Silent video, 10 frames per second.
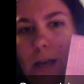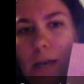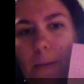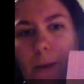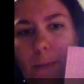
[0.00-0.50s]

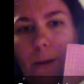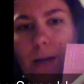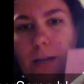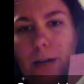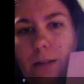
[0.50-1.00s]
I made a
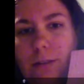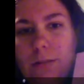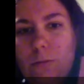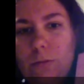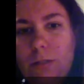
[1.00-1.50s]
pocket out of
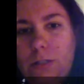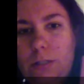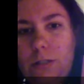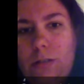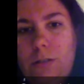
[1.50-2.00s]
this one.